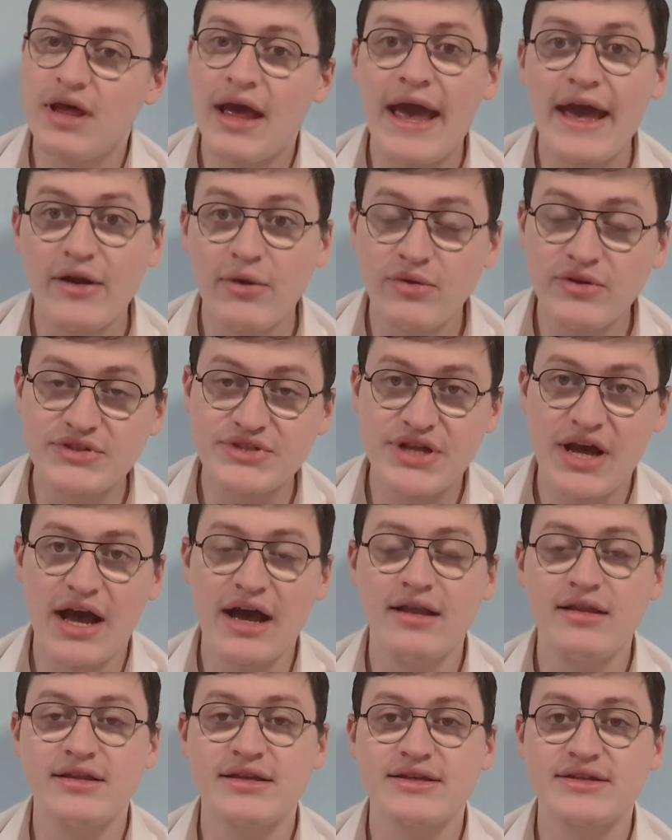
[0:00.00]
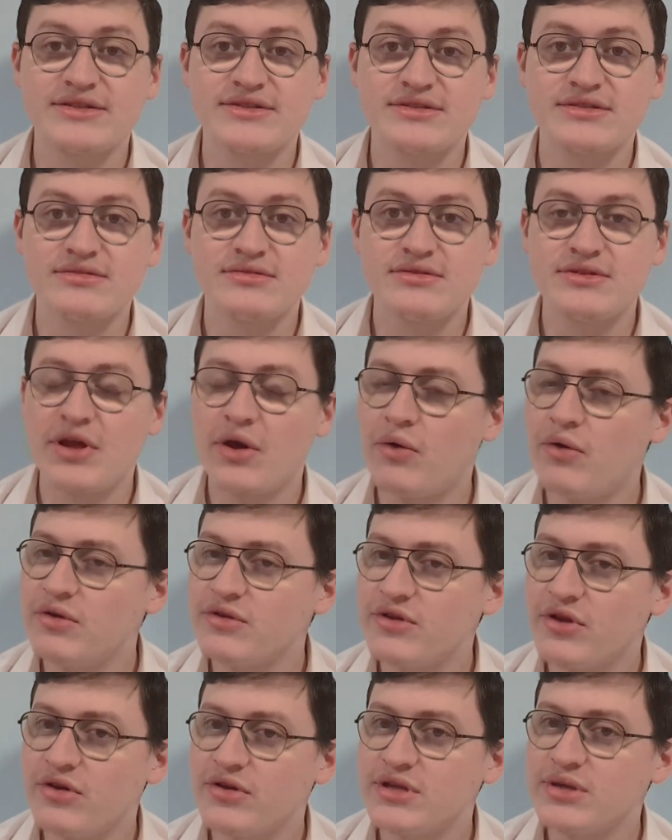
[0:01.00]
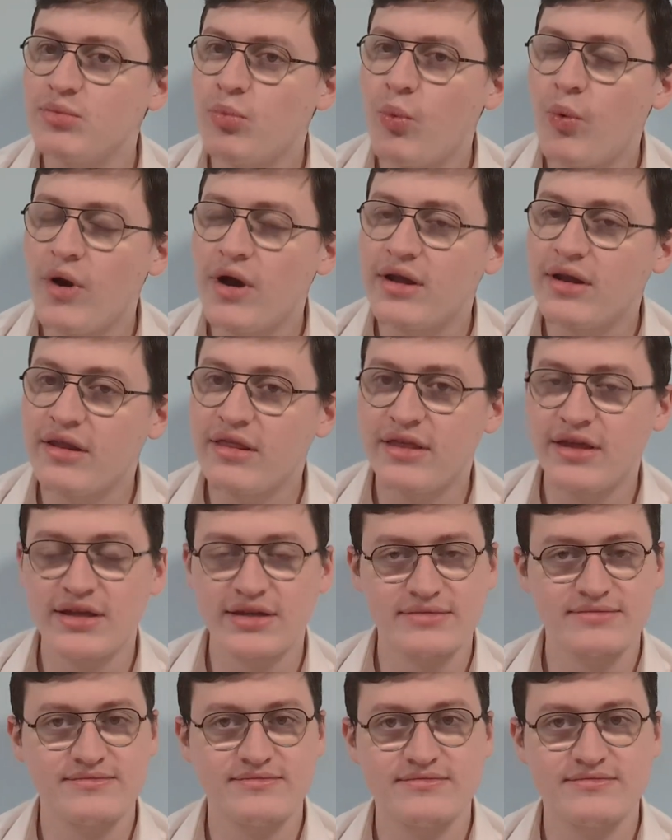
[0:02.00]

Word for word: and all his colleagues, they all told him one thing.